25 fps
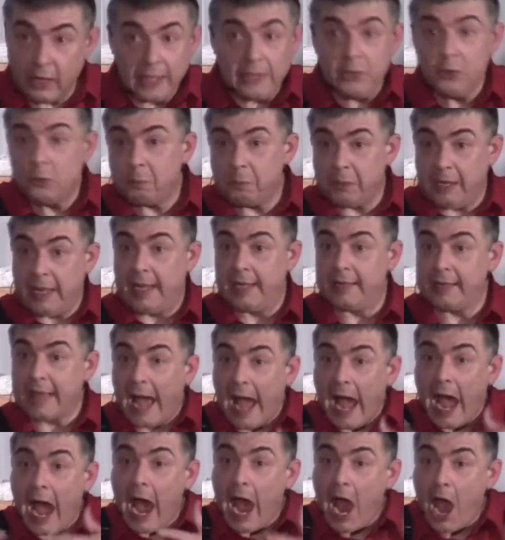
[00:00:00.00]
and you plan
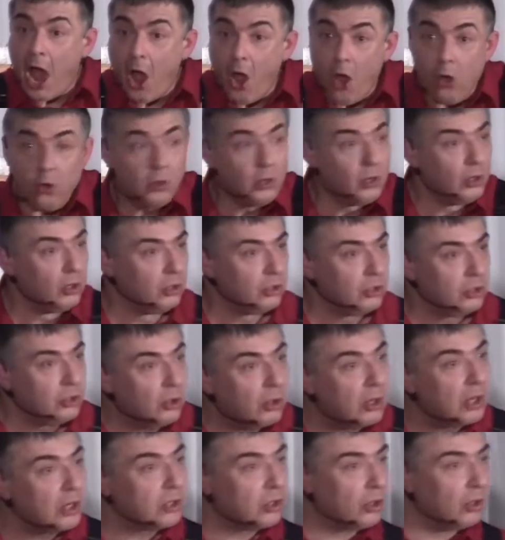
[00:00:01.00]
how
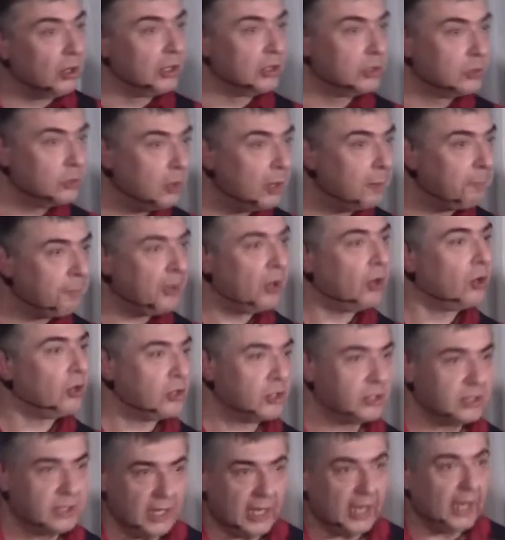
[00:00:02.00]
you are going to
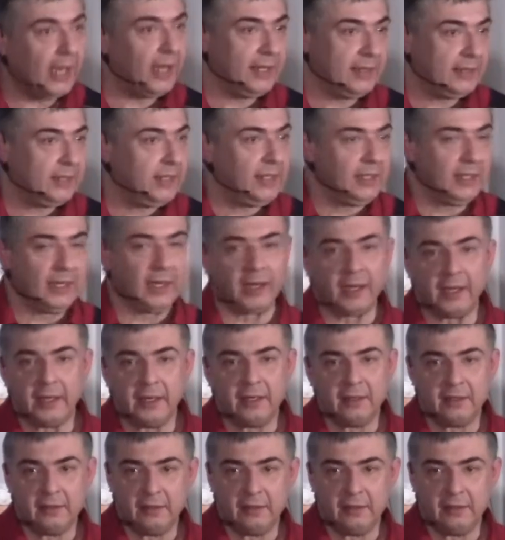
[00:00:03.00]
approach the idea.